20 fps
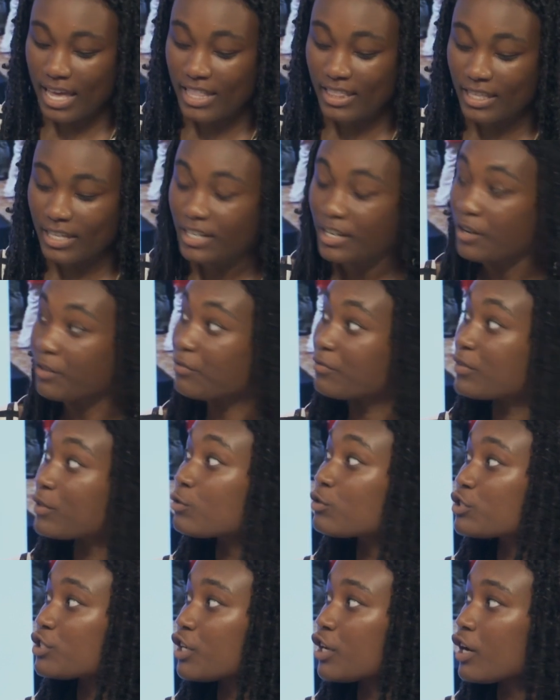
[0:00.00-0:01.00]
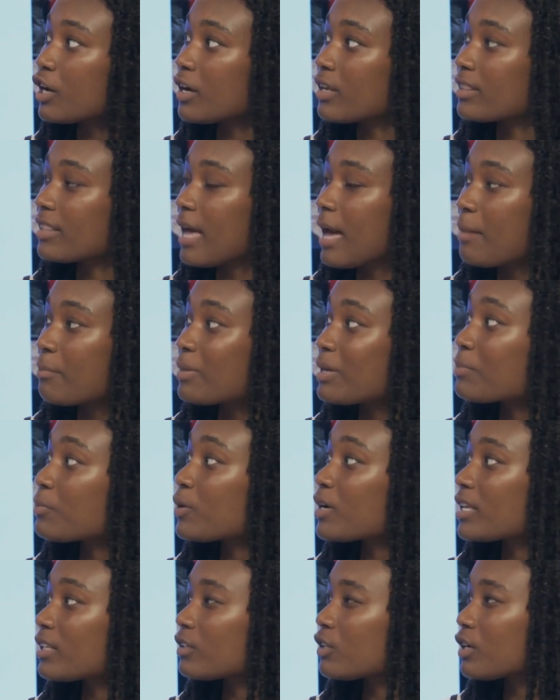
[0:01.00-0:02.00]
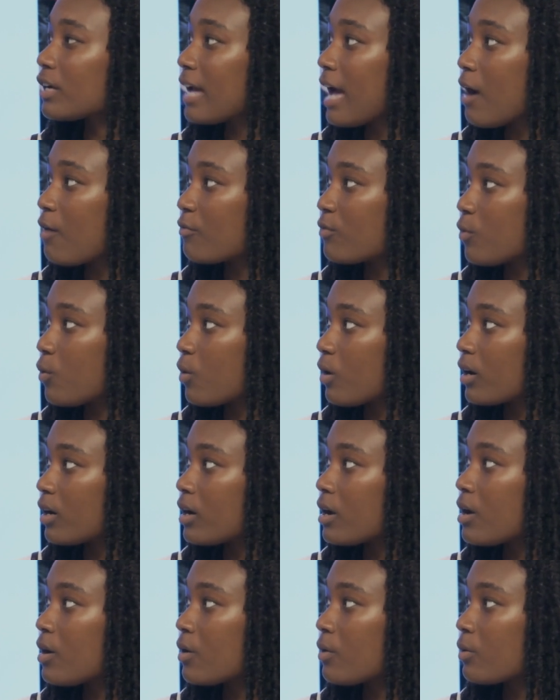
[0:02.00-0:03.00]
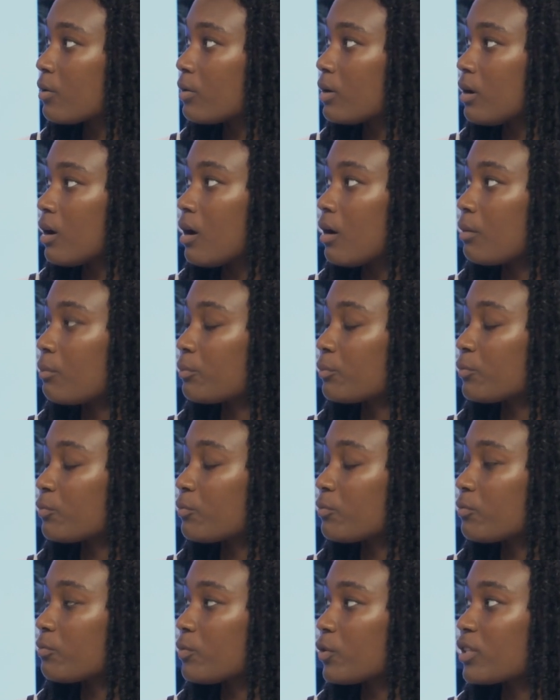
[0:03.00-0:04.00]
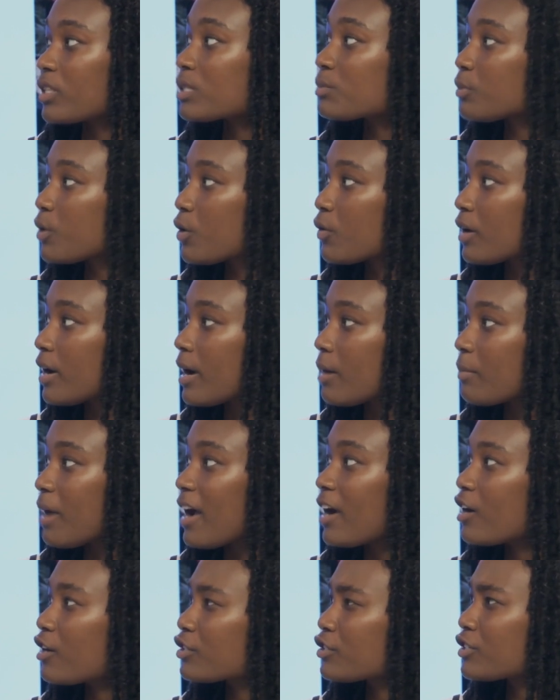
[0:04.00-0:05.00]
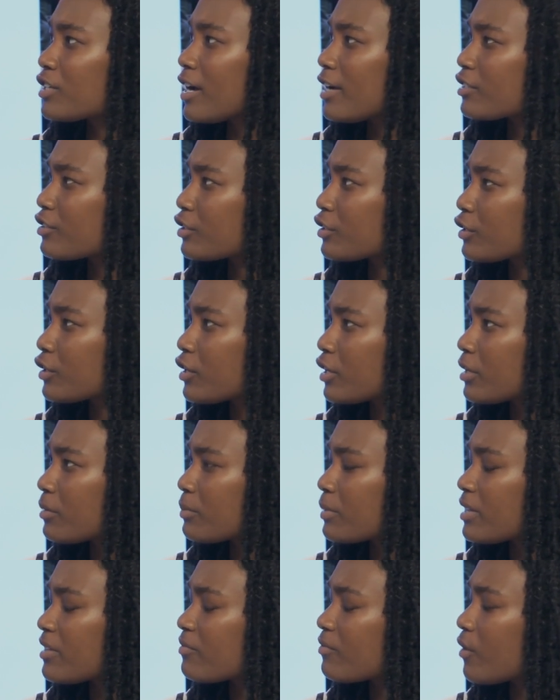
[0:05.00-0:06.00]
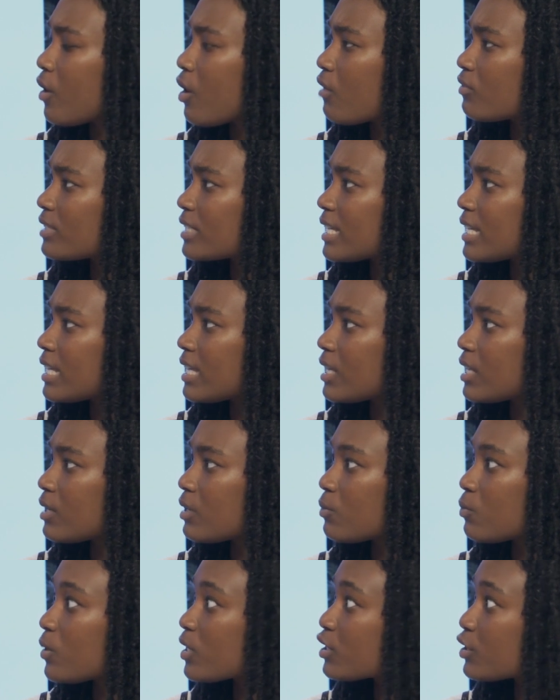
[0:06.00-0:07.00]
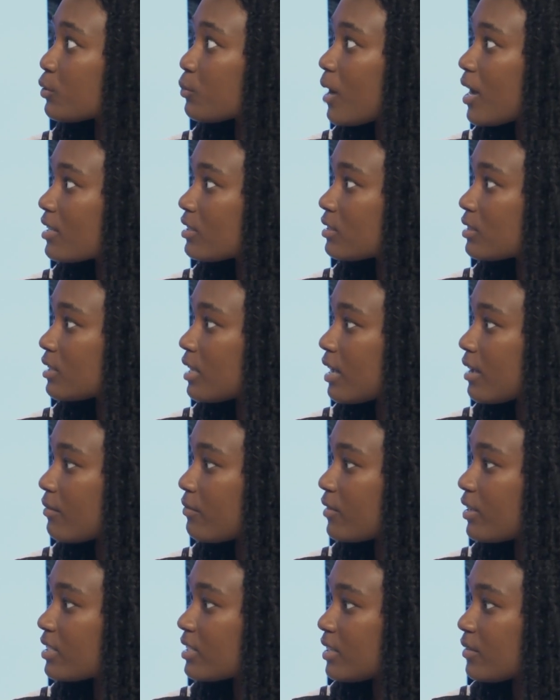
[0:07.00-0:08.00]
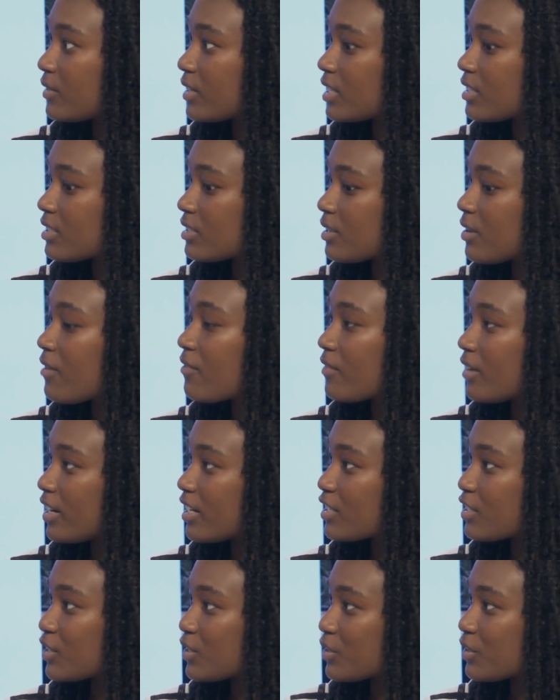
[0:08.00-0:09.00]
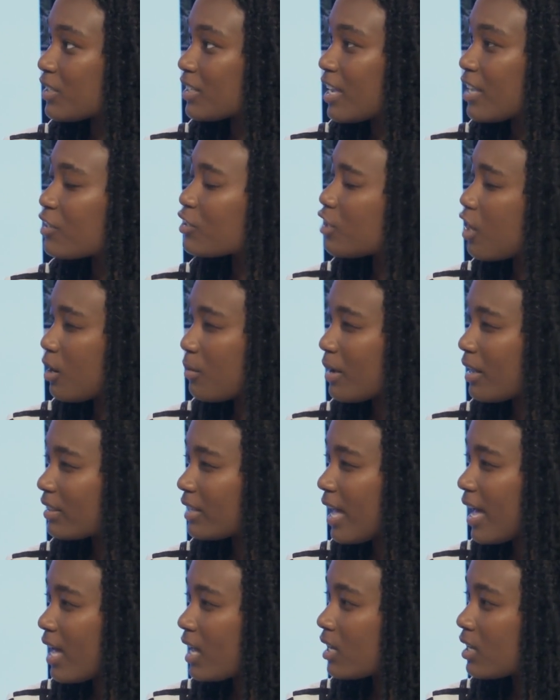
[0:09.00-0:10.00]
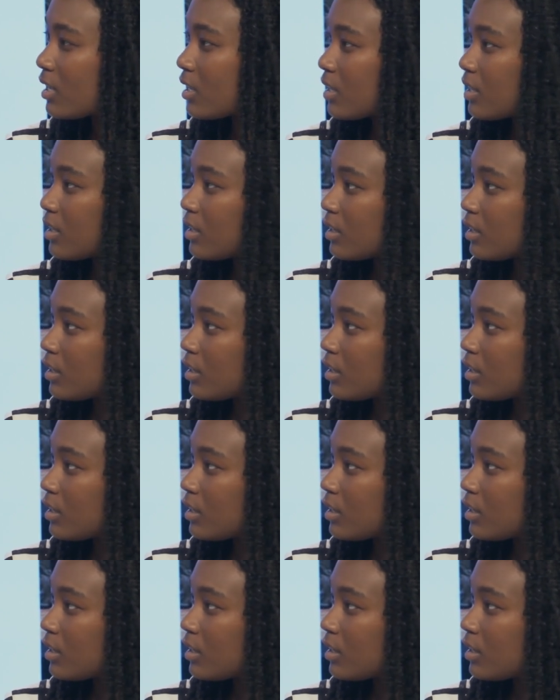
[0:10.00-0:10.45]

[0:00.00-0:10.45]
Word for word: in the near future that people can look out for? Um, for this program. I heard you guys are going to be involved in Winter West festivities very yeah. soon. Can you talk about that? Yeah, yeah.